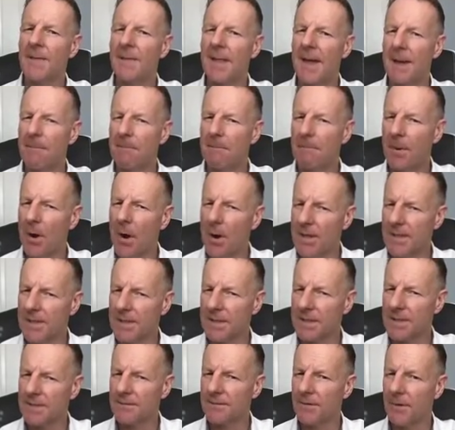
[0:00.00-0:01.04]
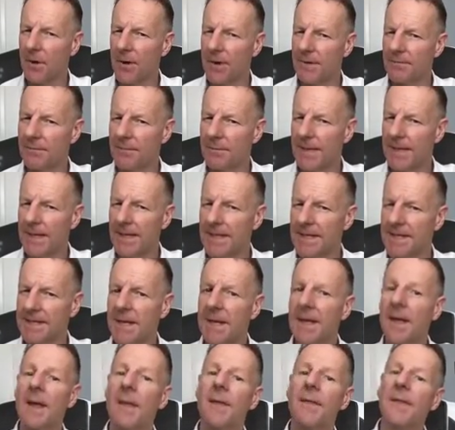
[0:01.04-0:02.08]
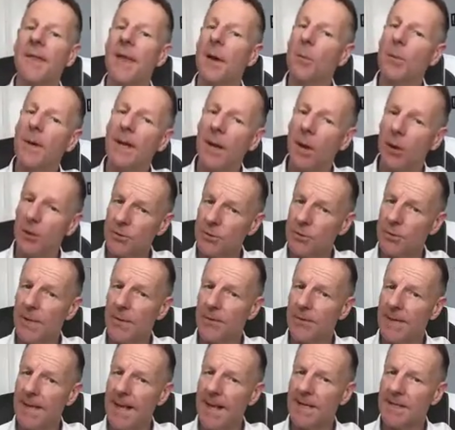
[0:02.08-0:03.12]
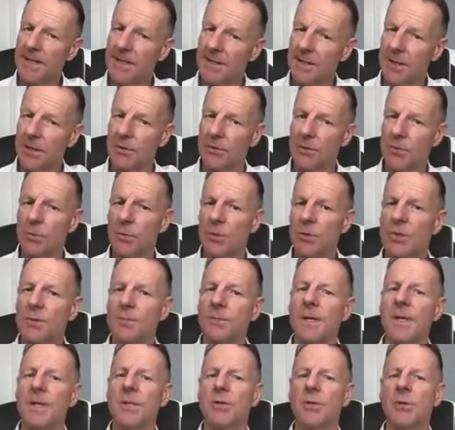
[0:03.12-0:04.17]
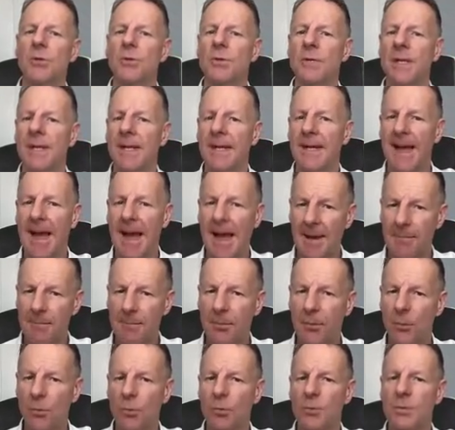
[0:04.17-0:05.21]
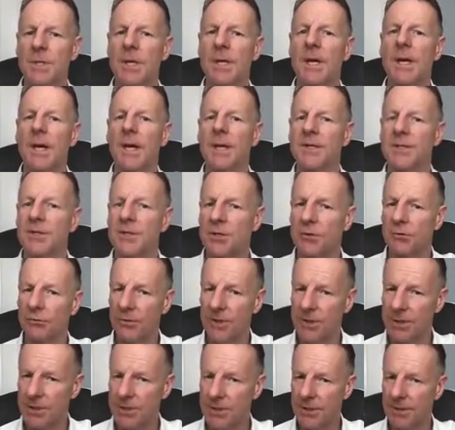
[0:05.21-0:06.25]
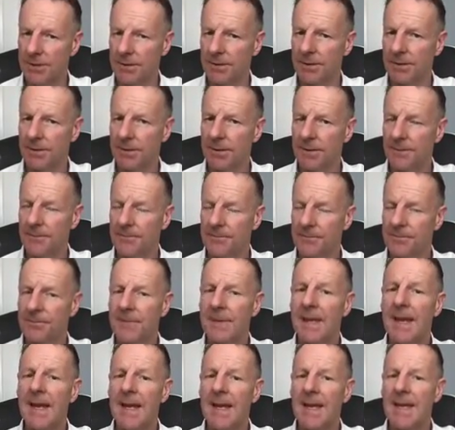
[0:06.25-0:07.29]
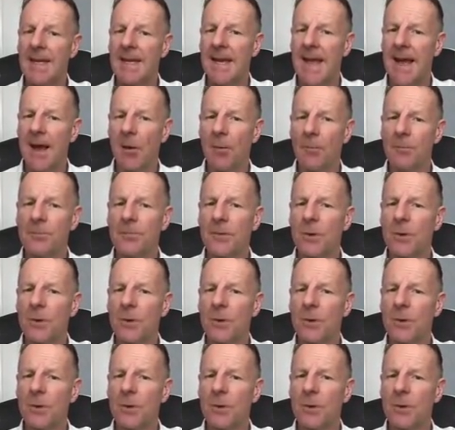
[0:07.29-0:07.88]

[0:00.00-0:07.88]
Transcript: That buys us 5 minutes, and then we go on to our next dose, which means using the ampoules and syringe. Now,